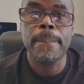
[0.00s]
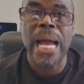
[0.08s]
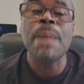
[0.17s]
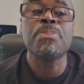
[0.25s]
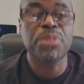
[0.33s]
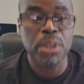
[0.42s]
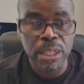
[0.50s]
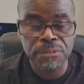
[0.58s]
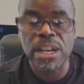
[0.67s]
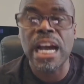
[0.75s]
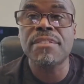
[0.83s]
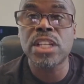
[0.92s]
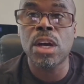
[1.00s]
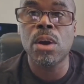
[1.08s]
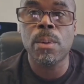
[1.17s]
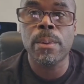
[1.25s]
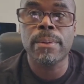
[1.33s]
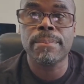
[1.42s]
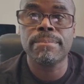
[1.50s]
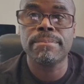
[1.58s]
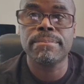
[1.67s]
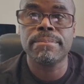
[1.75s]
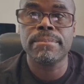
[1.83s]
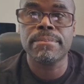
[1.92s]
I'm 35 and 0.
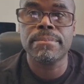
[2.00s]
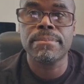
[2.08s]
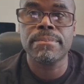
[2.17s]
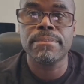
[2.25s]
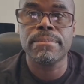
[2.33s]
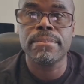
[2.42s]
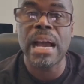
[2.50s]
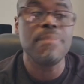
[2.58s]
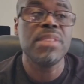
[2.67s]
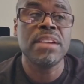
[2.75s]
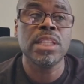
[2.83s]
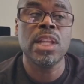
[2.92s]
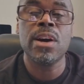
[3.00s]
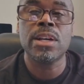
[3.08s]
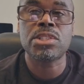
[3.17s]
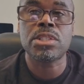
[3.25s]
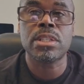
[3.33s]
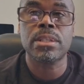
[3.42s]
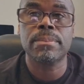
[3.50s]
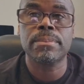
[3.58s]
I've never lost.